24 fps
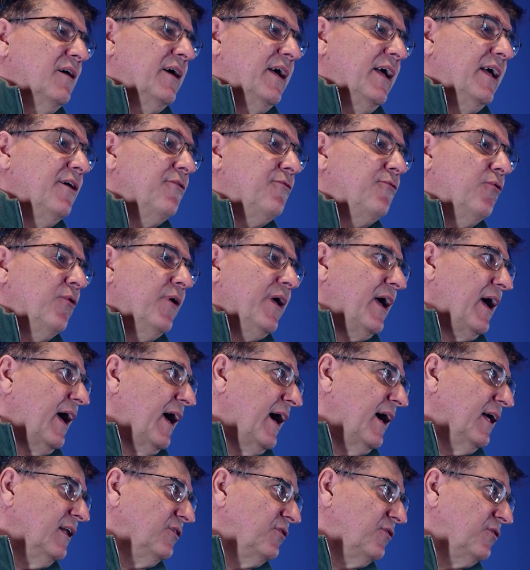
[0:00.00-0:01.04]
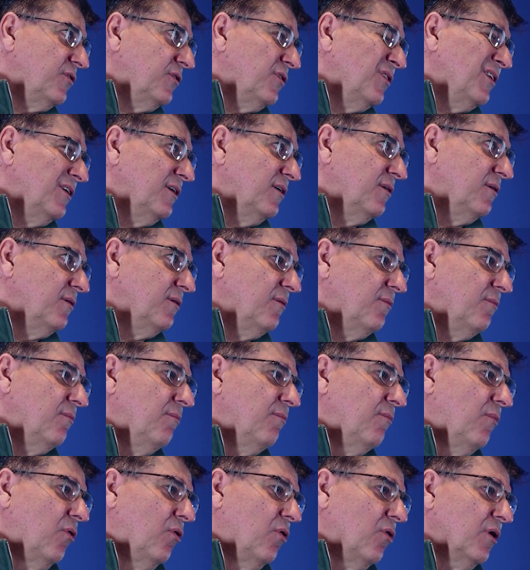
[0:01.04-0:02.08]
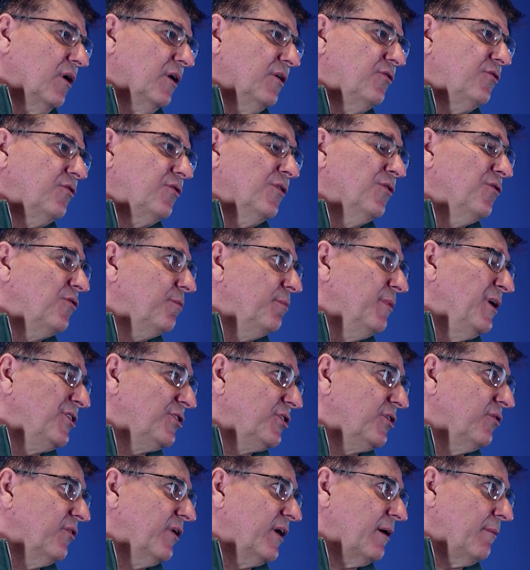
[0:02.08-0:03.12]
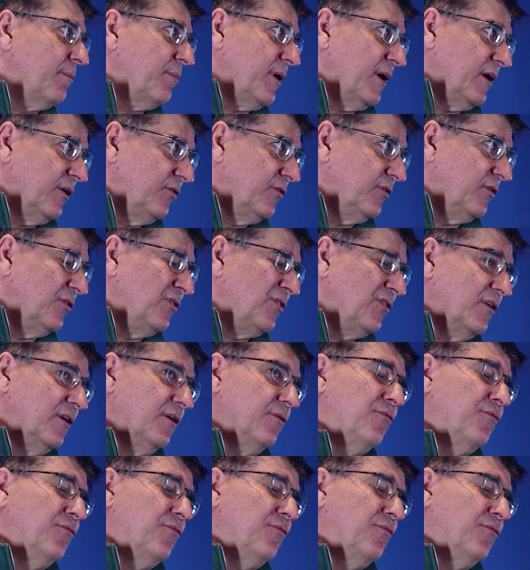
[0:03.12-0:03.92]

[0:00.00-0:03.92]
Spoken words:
If we had more transmission capacity